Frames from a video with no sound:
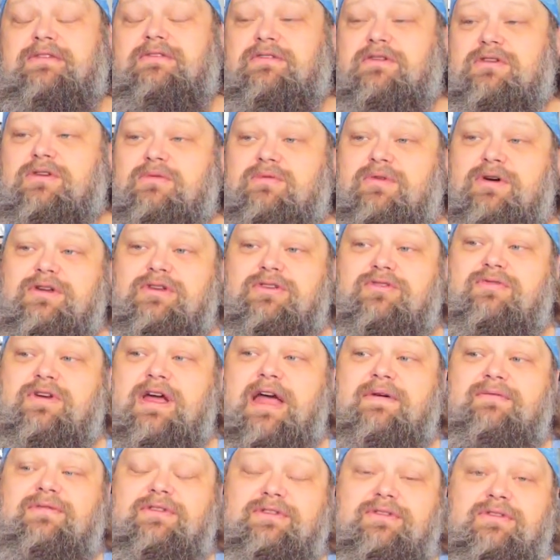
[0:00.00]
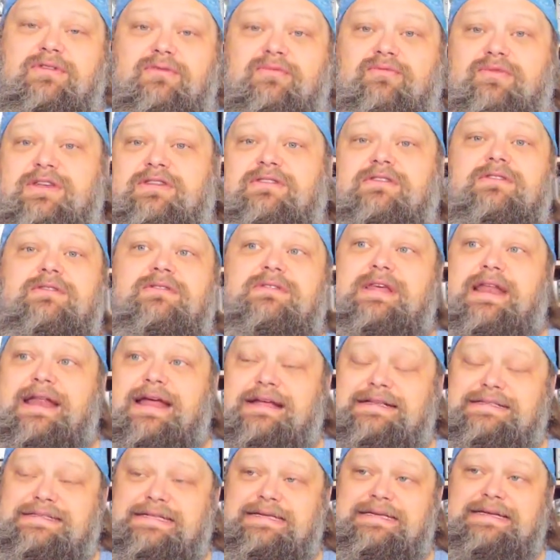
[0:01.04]
so you want to travel to the wizard that
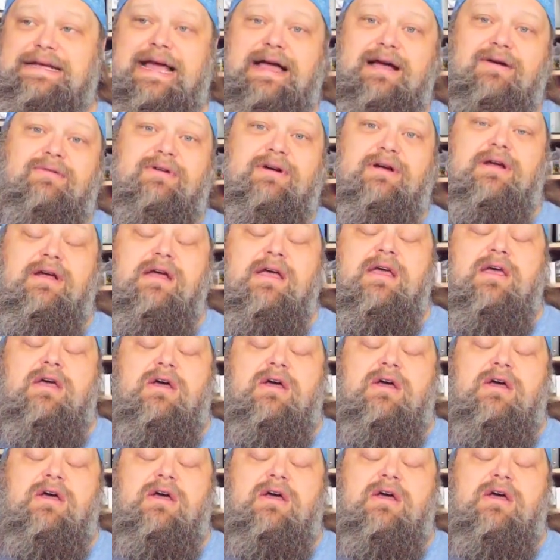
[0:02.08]
has the tower